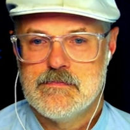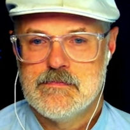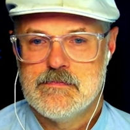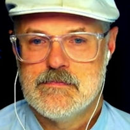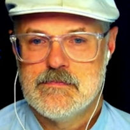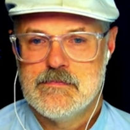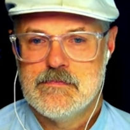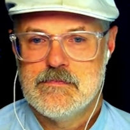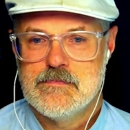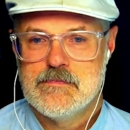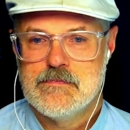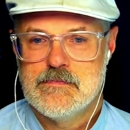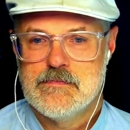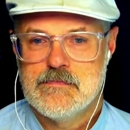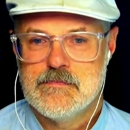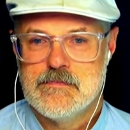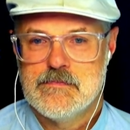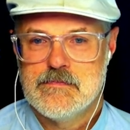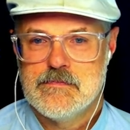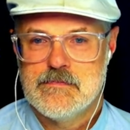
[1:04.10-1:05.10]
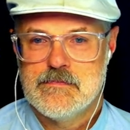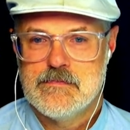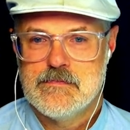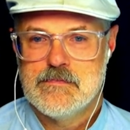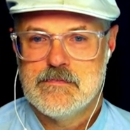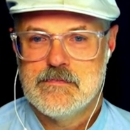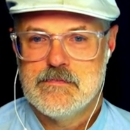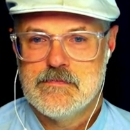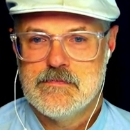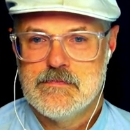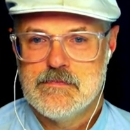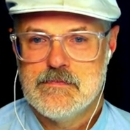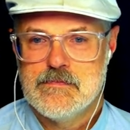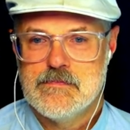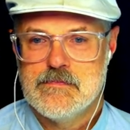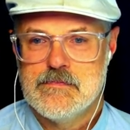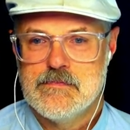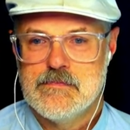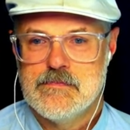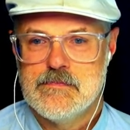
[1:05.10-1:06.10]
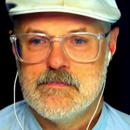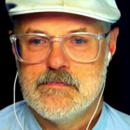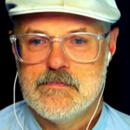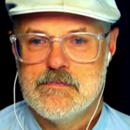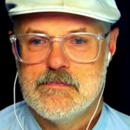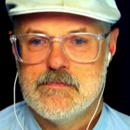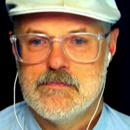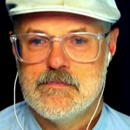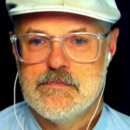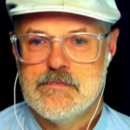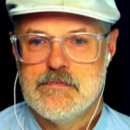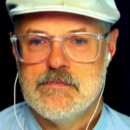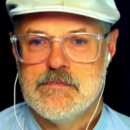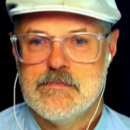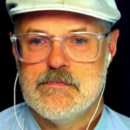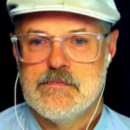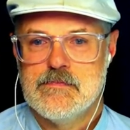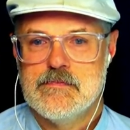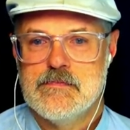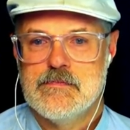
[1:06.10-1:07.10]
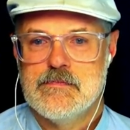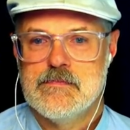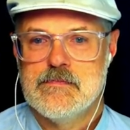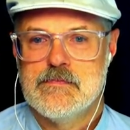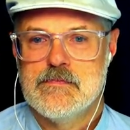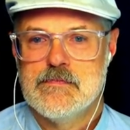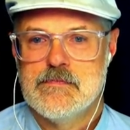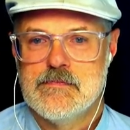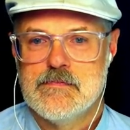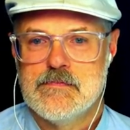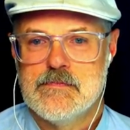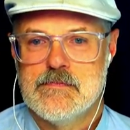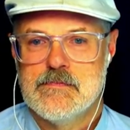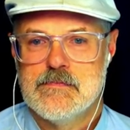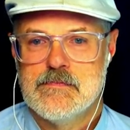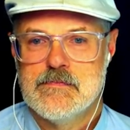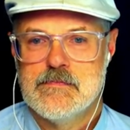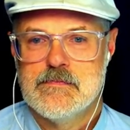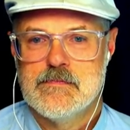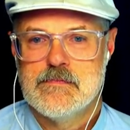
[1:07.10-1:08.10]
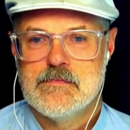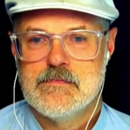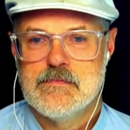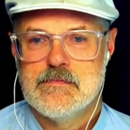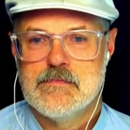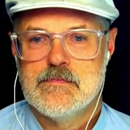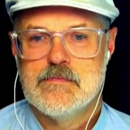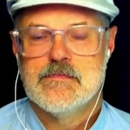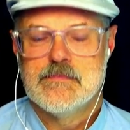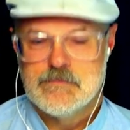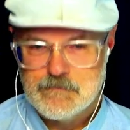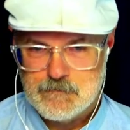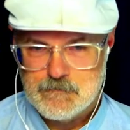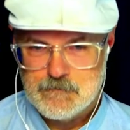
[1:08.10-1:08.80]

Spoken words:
(not speaking)